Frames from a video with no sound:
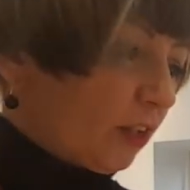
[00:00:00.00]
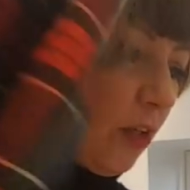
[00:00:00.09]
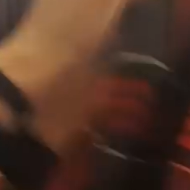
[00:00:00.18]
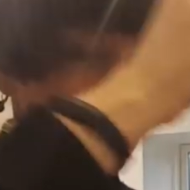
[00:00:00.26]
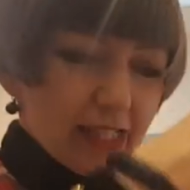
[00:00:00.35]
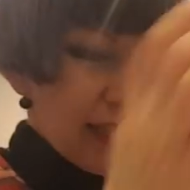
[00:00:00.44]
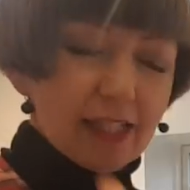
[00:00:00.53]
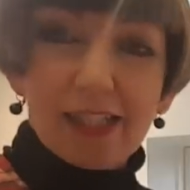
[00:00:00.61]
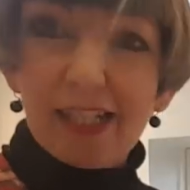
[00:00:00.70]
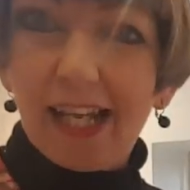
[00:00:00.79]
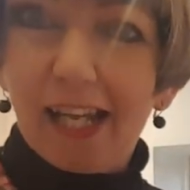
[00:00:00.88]
got
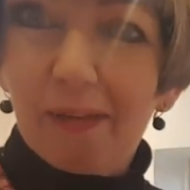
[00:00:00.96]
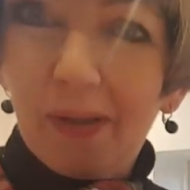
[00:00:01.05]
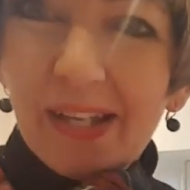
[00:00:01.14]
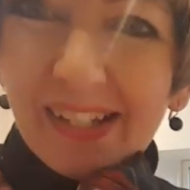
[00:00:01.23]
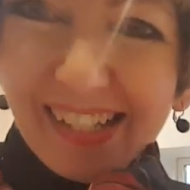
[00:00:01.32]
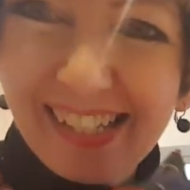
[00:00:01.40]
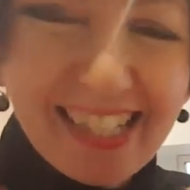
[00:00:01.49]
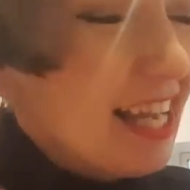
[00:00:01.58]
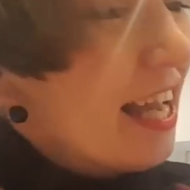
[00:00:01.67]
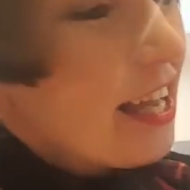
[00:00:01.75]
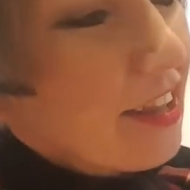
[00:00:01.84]

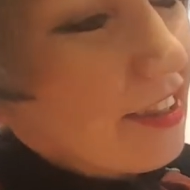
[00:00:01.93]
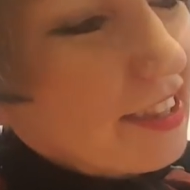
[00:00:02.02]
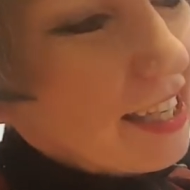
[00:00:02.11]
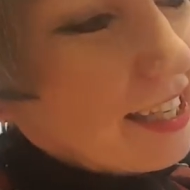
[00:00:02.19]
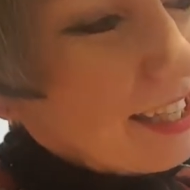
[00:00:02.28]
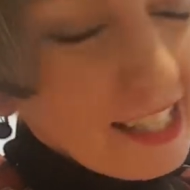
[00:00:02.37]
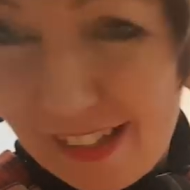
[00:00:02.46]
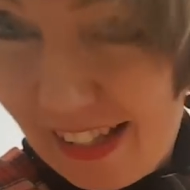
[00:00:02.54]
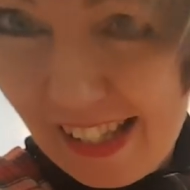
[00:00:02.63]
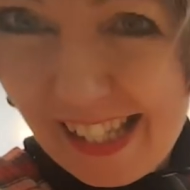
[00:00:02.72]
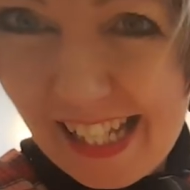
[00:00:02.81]

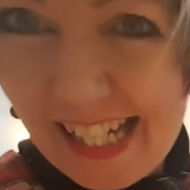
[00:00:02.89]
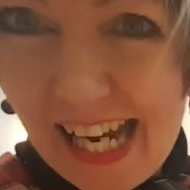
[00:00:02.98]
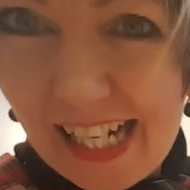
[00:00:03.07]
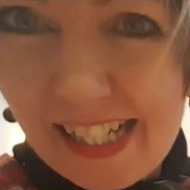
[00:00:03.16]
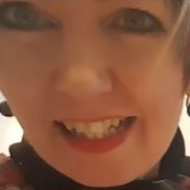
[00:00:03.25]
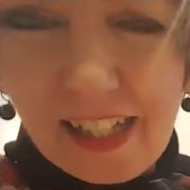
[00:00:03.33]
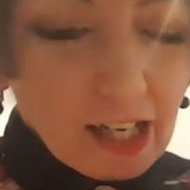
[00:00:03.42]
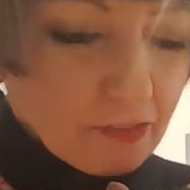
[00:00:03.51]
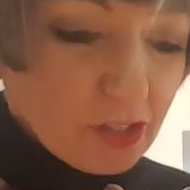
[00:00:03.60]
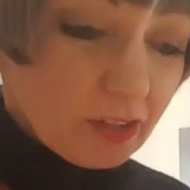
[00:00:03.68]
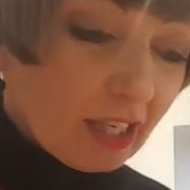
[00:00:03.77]
the neck
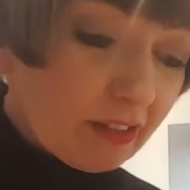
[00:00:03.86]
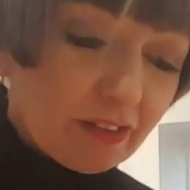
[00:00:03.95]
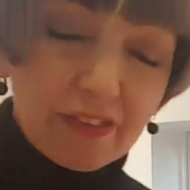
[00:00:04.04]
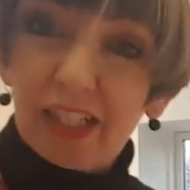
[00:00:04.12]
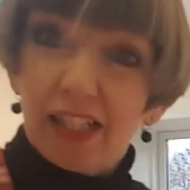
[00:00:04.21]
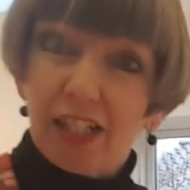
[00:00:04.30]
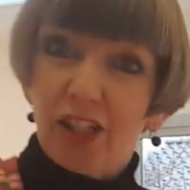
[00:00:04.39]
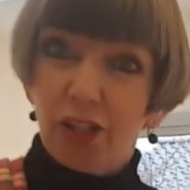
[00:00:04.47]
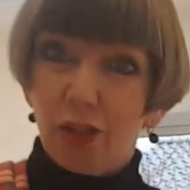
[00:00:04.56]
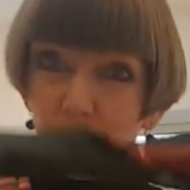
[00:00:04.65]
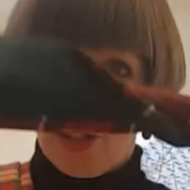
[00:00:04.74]
scarf. So the other thing that you
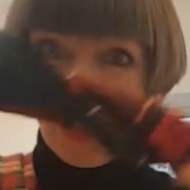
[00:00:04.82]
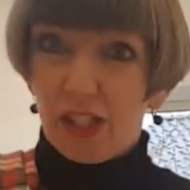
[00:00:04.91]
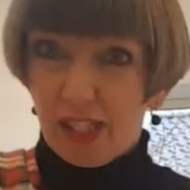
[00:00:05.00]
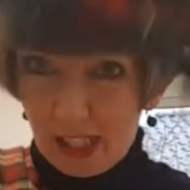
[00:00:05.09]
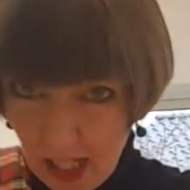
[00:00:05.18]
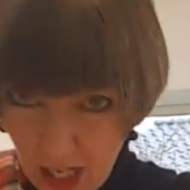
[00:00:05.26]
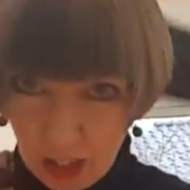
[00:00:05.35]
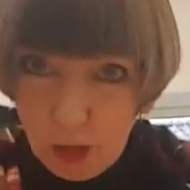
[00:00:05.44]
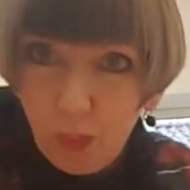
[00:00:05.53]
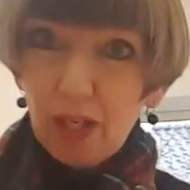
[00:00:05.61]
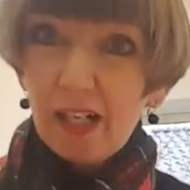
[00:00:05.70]
could do is just,
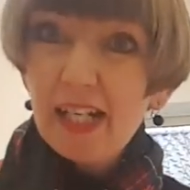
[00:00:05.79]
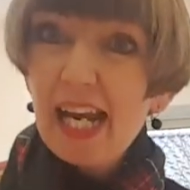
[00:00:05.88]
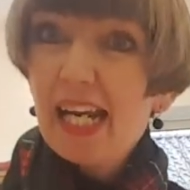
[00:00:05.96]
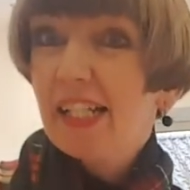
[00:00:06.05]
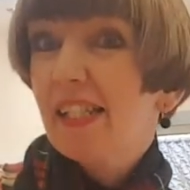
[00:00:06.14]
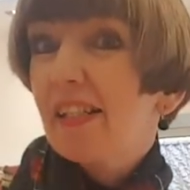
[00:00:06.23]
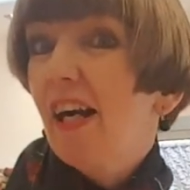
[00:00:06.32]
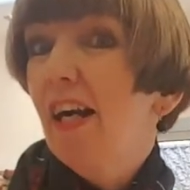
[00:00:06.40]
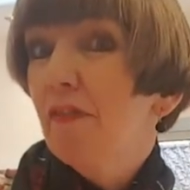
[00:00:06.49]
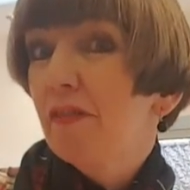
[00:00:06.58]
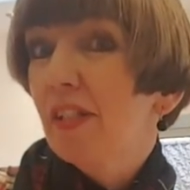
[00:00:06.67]
you know, wear a neck
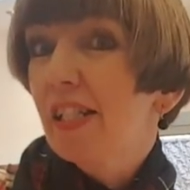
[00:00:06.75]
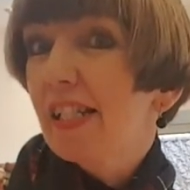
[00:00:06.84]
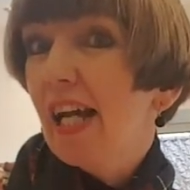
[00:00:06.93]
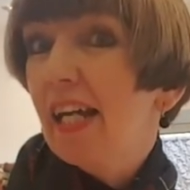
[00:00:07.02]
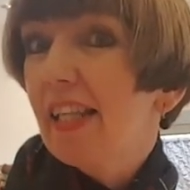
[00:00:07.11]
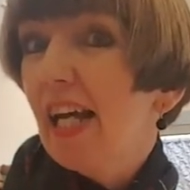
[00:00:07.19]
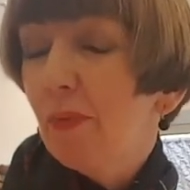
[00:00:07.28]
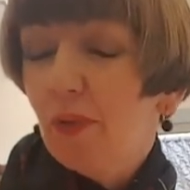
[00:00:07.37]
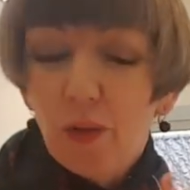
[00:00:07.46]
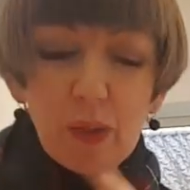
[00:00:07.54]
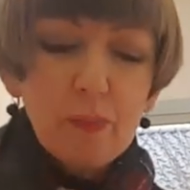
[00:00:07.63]
scarf and tie that
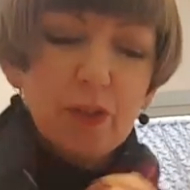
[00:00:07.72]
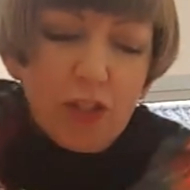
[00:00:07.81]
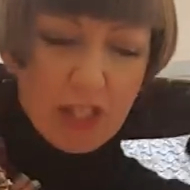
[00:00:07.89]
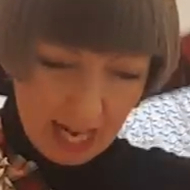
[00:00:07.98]
with a wee brooch.